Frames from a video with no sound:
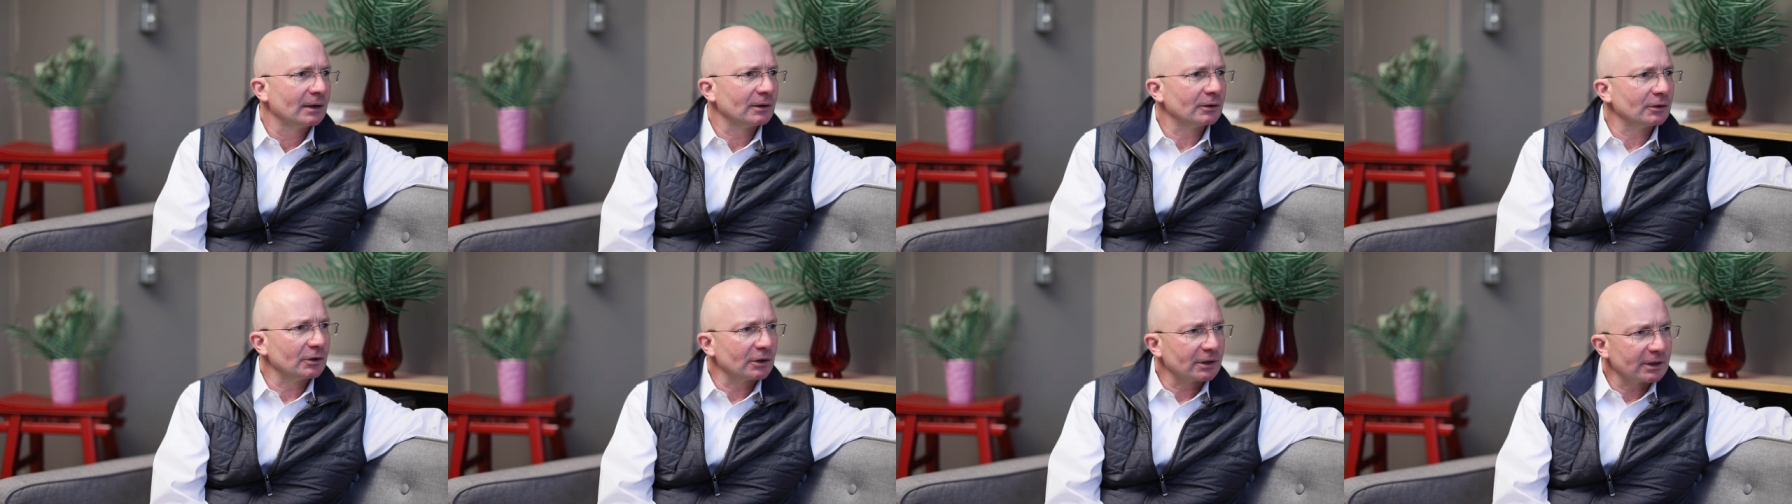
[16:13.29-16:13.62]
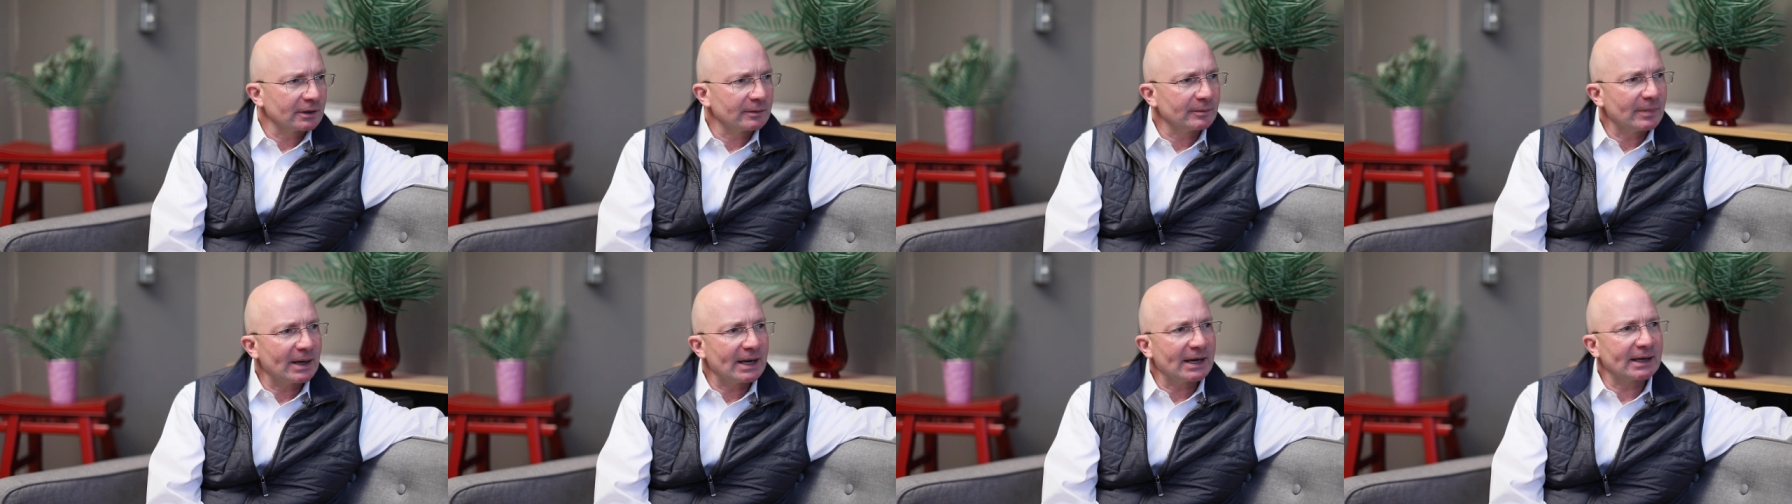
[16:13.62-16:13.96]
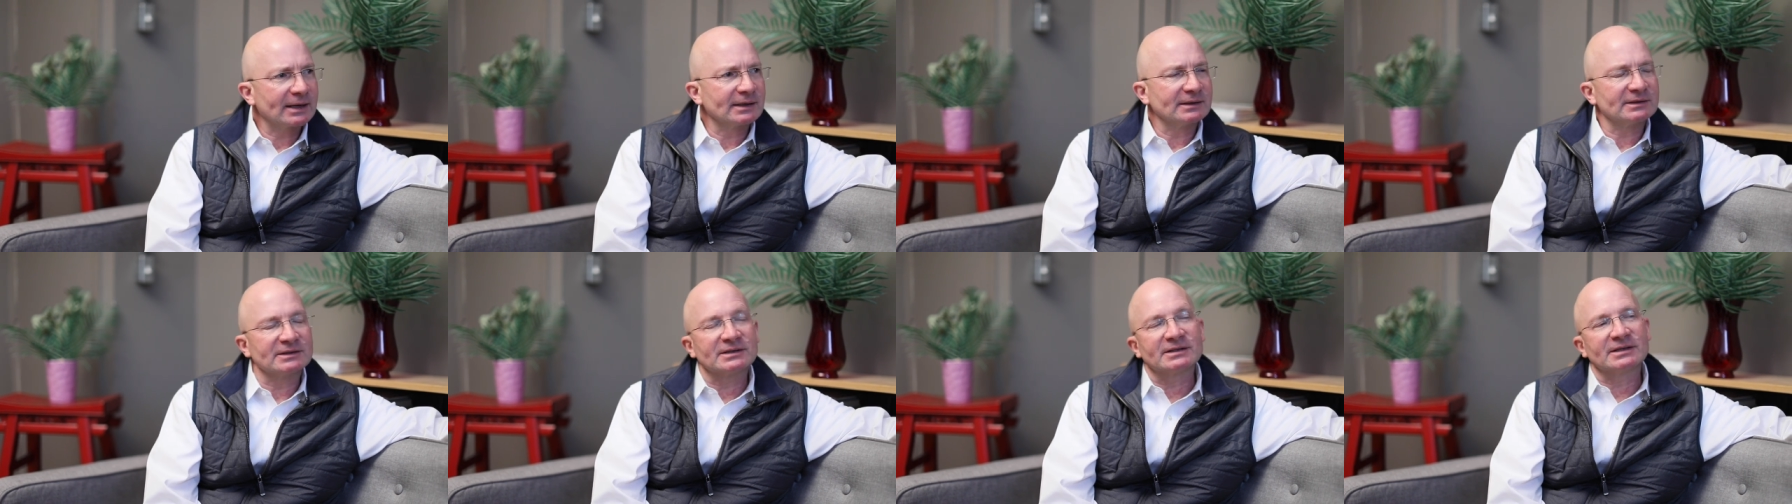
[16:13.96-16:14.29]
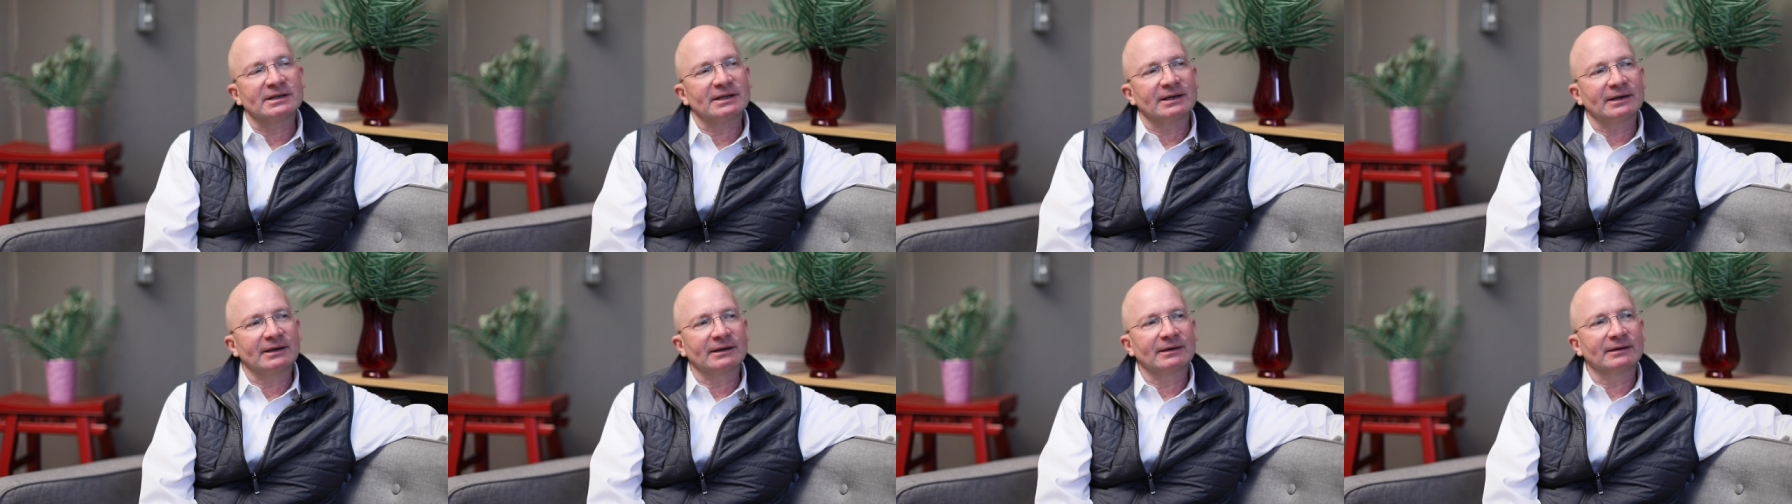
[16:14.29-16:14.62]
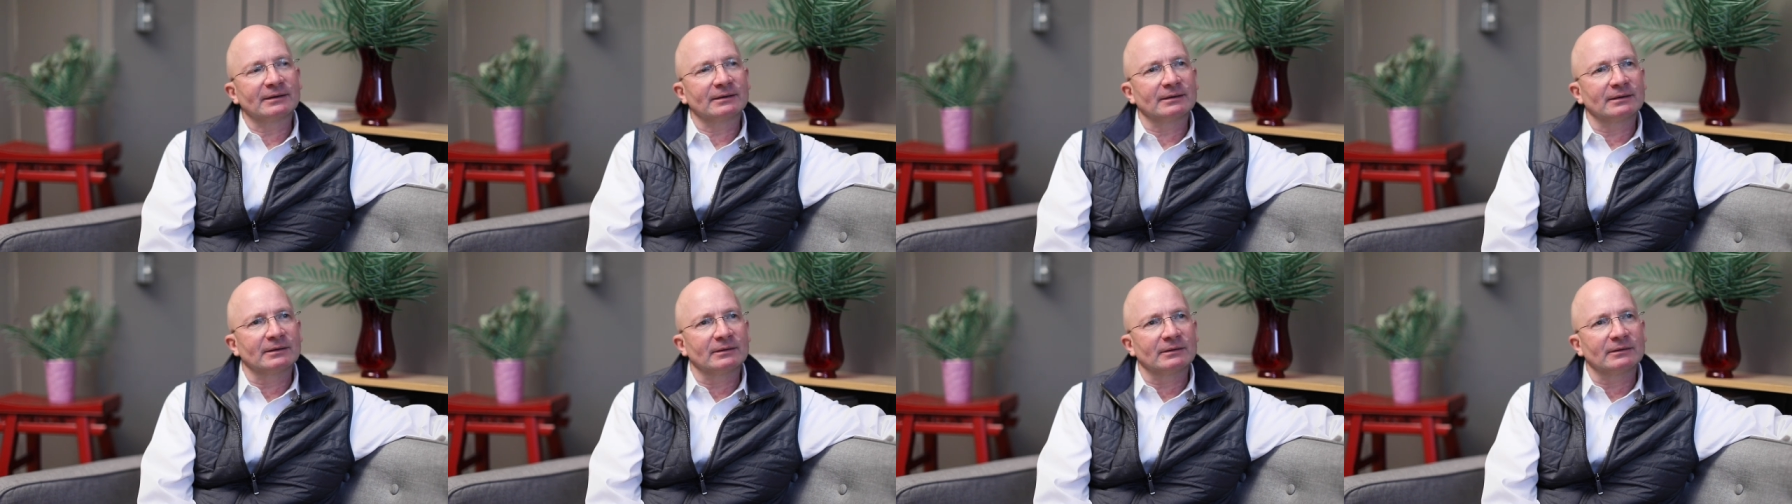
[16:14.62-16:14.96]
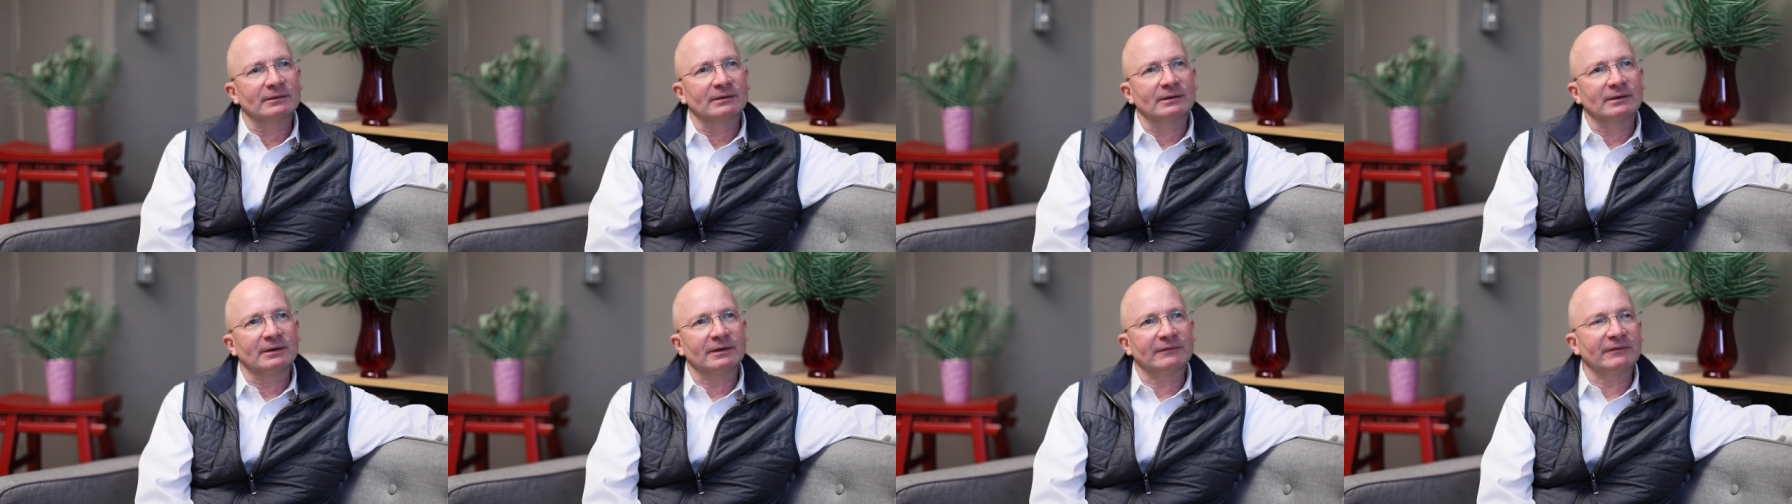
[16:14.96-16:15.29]
looking back and seeing
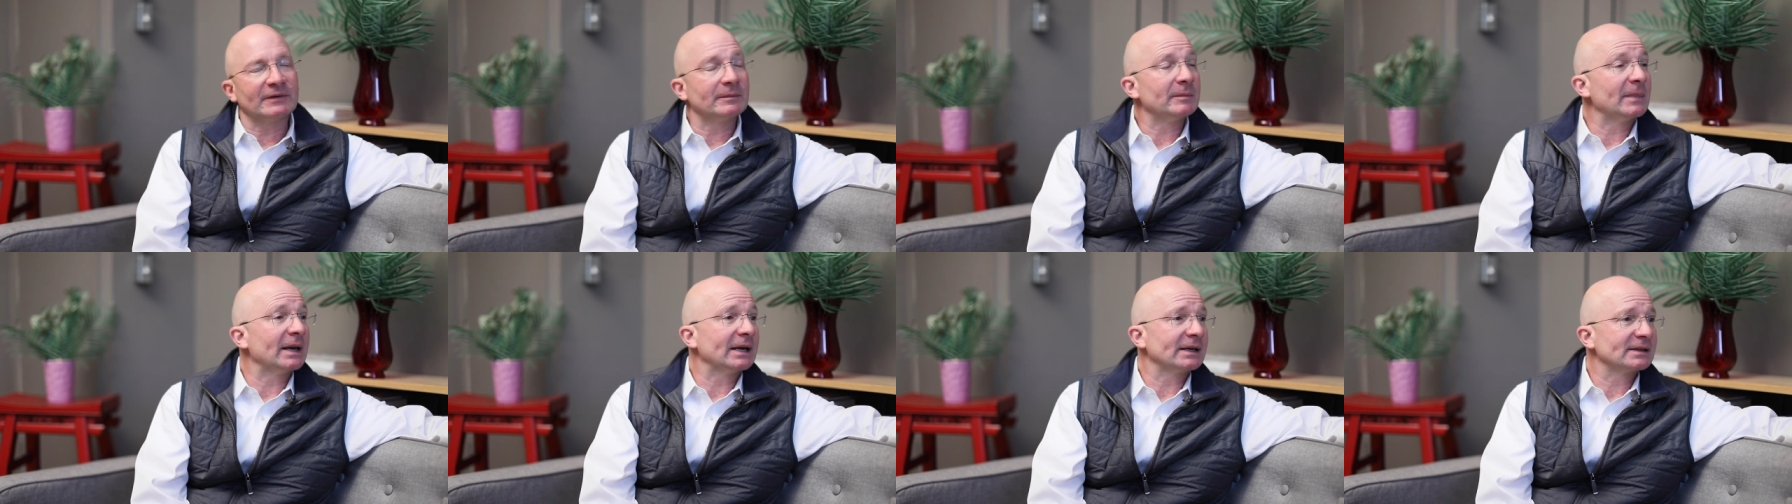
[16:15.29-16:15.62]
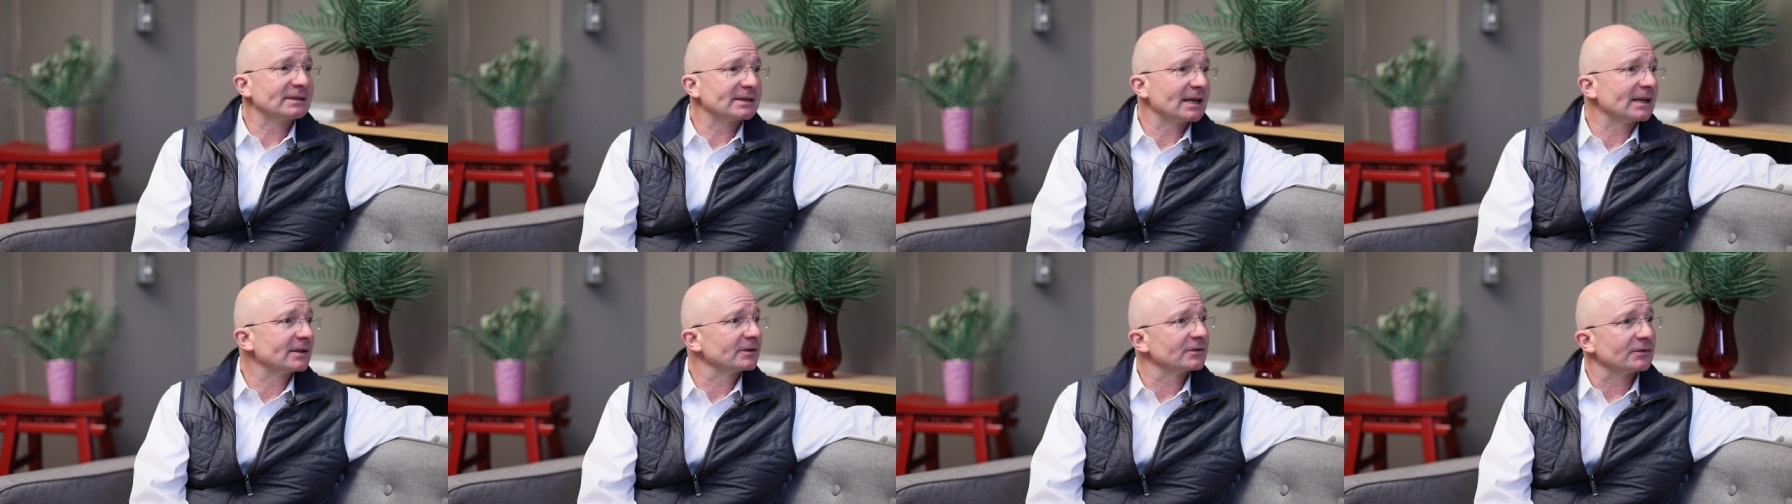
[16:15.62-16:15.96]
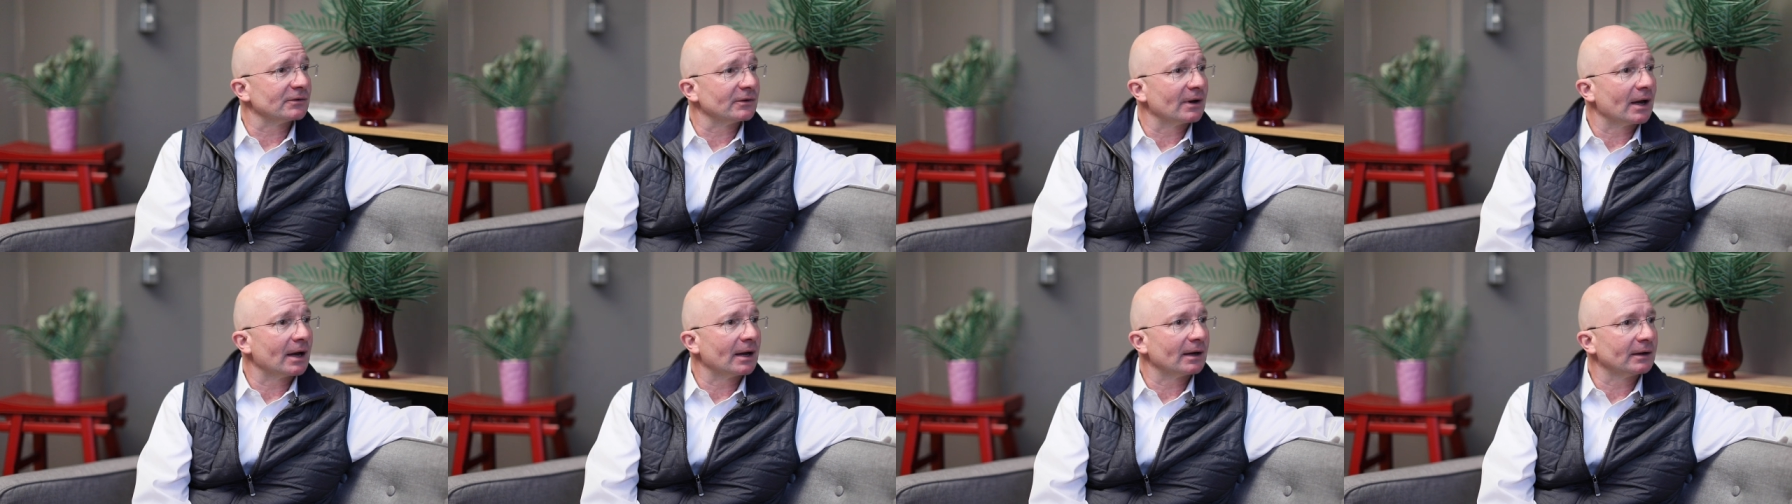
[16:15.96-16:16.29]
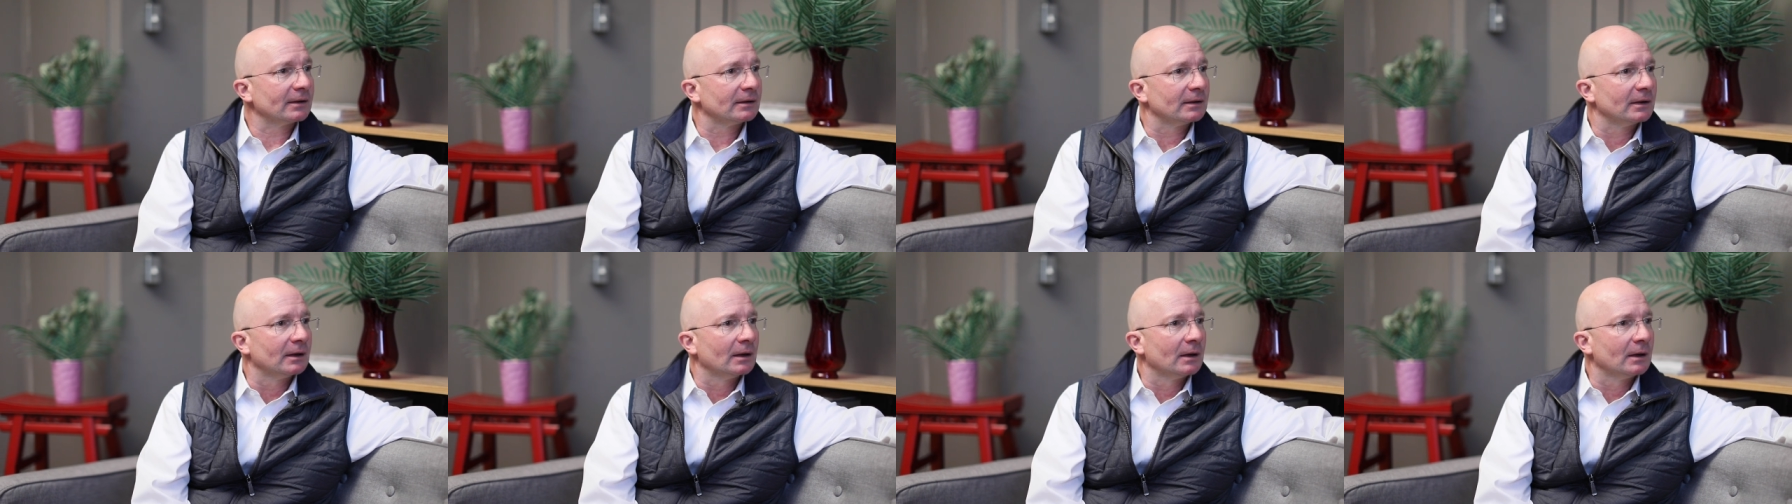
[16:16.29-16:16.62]
if it makes sense or not.